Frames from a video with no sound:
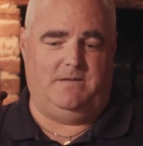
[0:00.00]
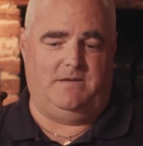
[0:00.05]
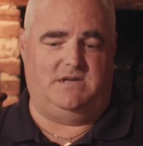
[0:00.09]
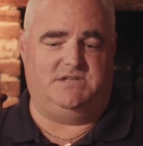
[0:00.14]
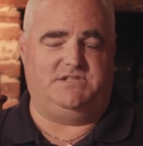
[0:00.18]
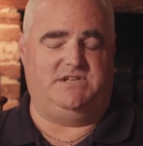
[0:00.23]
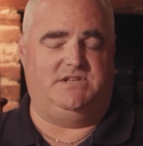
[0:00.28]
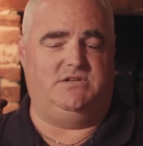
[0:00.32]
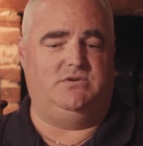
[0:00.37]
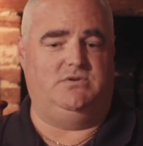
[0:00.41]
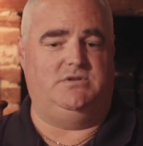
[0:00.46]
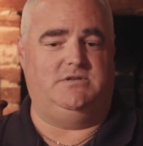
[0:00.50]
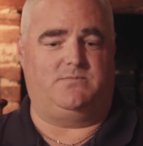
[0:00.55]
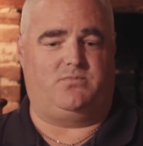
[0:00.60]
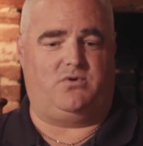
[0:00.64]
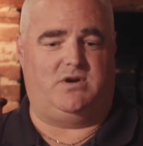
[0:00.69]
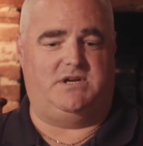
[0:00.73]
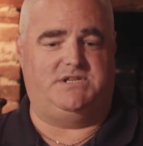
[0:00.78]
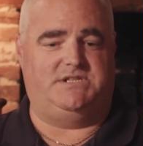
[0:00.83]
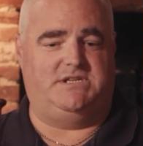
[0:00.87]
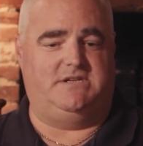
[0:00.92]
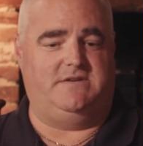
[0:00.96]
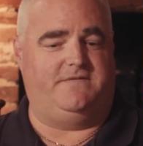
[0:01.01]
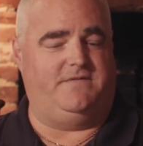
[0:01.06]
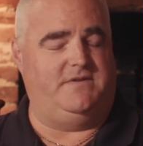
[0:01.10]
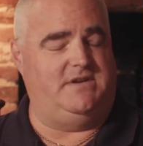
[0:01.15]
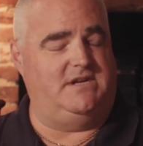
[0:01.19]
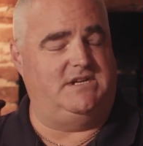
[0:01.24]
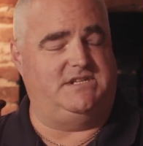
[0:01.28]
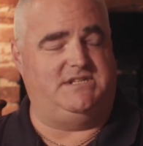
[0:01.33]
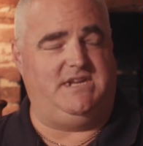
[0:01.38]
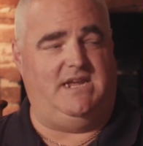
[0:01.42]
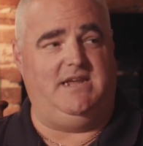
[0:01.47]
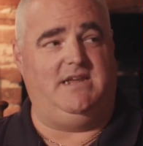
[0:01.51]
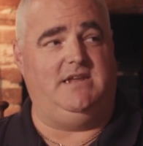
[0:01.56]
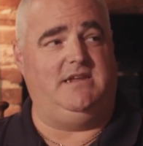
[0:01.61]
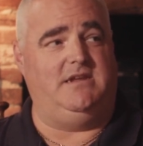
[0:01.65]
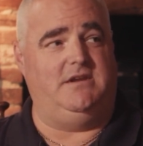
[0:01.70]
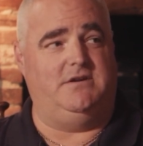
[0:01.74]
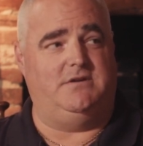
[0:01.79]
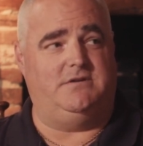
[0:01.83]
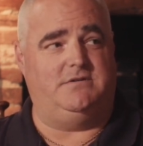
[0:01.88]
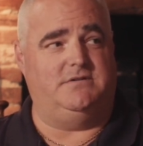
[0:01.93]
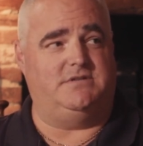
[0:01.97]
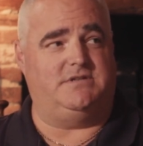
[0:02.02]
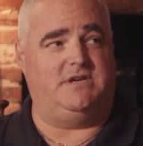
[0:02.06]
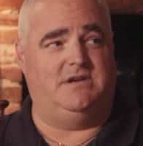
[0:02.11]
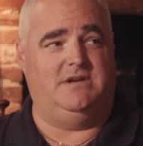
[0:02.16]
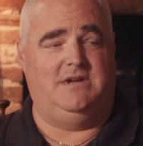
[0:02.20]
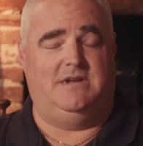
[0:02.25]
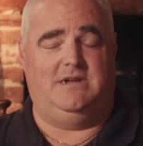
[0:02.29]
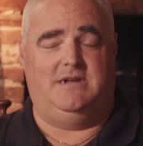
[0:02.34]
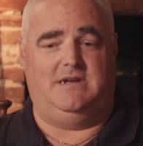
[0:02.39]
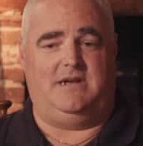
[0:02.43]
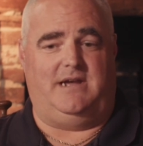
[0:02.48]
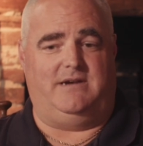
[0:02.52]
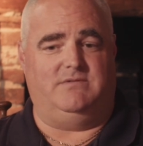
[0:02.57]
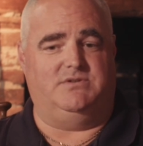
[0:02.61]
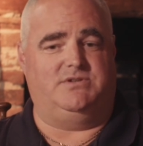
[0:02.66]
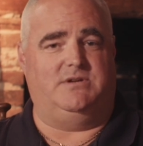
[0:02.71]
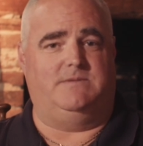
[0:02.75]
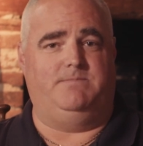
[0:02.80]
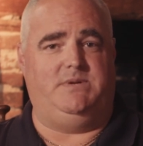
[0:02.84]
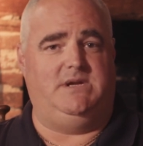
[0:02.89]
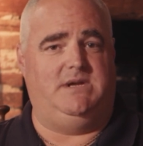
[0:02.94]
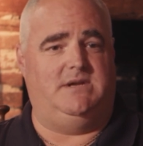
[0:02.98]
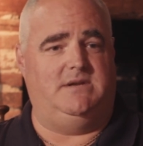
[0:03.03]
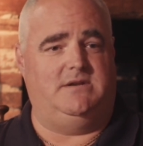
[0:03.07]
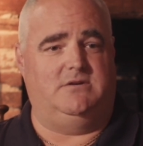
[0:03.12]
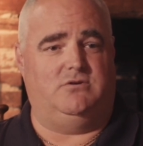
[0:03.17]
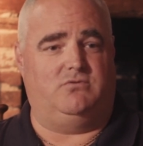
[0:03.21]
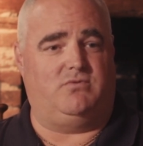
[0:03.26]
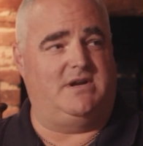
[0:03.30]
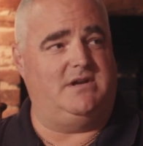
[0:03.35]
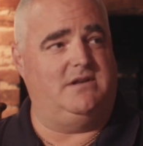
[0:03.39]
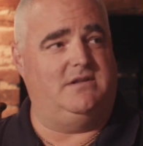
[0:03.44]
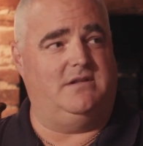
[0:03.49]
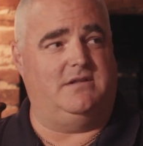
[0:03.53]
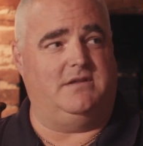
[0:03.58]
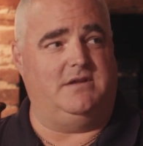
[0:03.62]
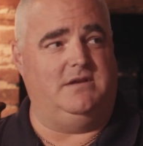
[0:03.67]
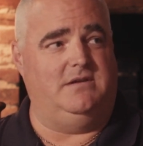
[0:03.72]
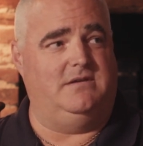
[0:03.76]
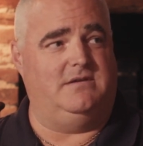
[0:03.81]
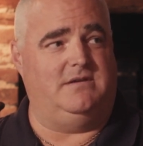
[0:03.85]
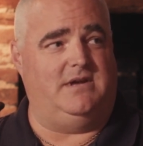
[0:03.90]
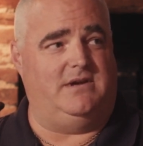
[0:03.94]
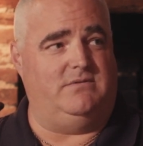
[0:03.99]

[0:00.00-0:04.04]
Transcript: As a union president for the next 8 years, I was on Beacon Hill regularly.